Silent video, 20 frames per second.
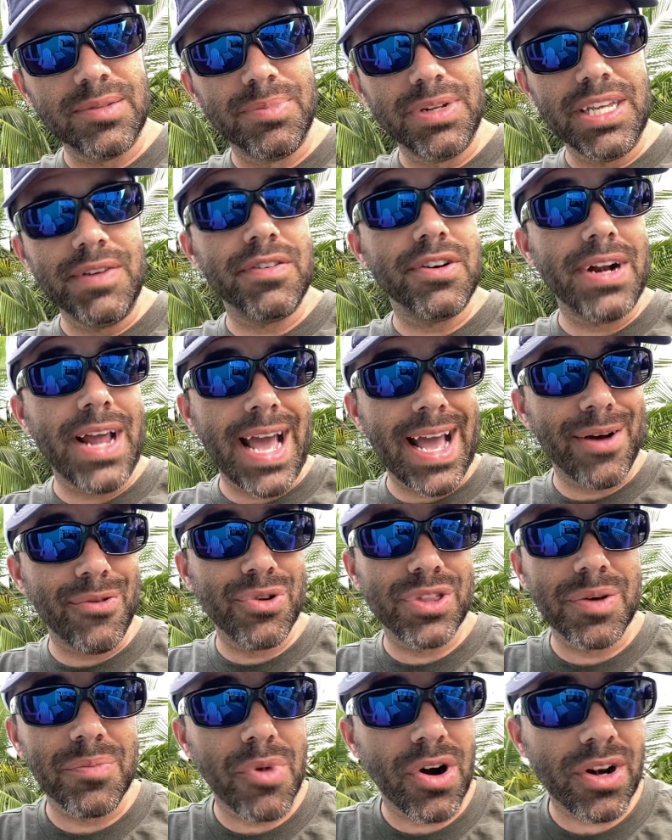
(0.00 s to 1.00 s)
believe it or not,
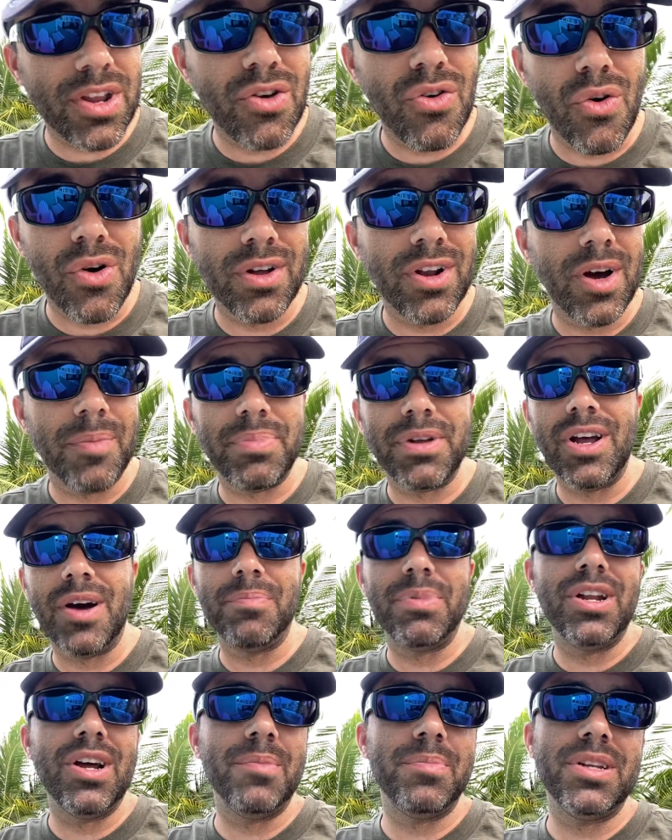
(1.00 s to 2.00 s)
with the market going up and up
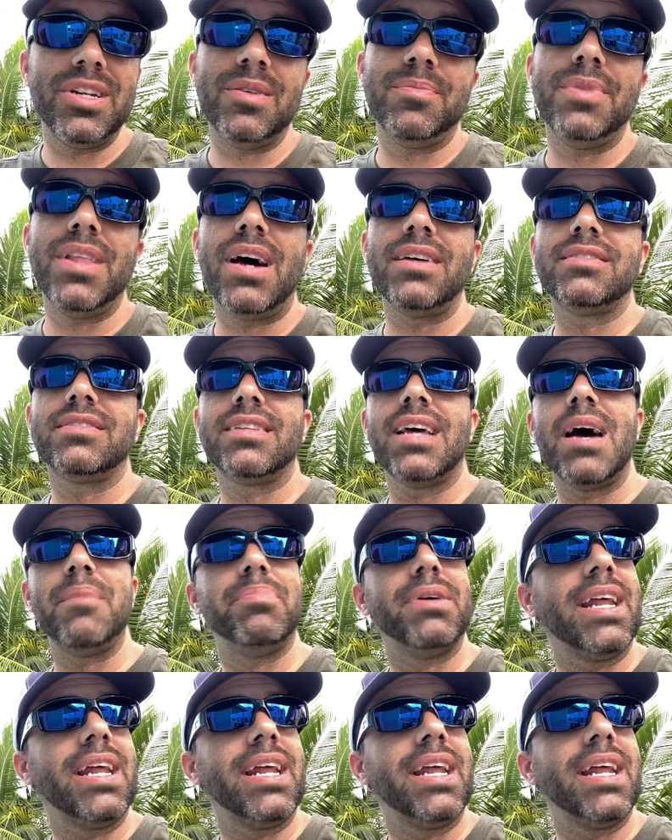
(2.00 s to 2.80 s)
and up and up nonstop.